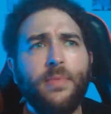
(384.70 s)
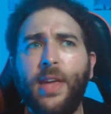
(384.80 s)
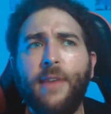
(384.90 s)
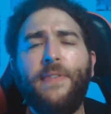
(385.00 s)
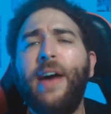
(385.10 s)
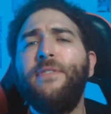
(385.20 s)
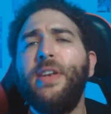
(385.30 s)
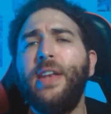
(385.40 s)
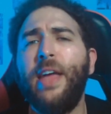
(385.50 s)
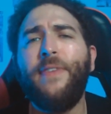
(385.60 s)
If
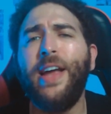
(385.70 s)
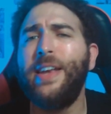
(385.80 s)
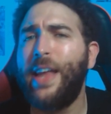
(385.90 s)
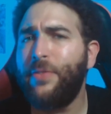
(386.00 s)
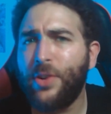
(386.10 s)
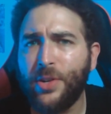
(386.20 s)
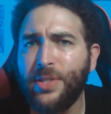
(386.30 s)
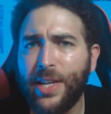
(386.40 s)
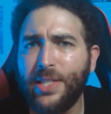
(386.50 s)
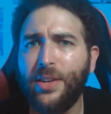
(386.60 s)
I never
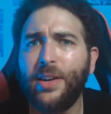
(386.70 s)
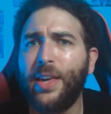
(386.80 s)
heard that song